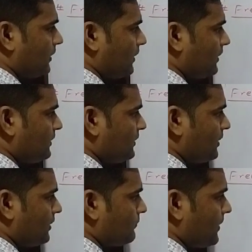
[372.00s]
and
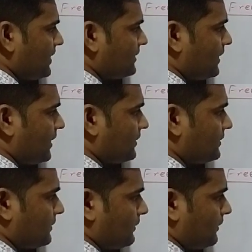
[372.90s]
here Y
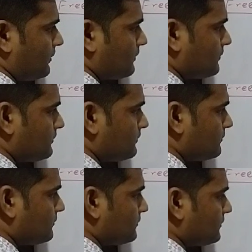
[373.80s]
radical.
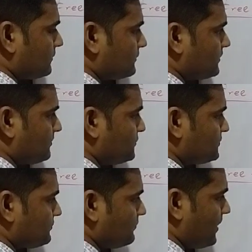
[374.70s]

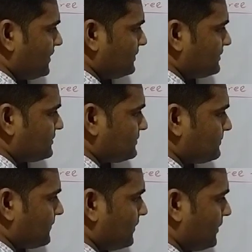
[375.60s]
Suppose Y, this is
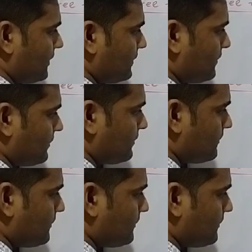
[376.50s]
free radical,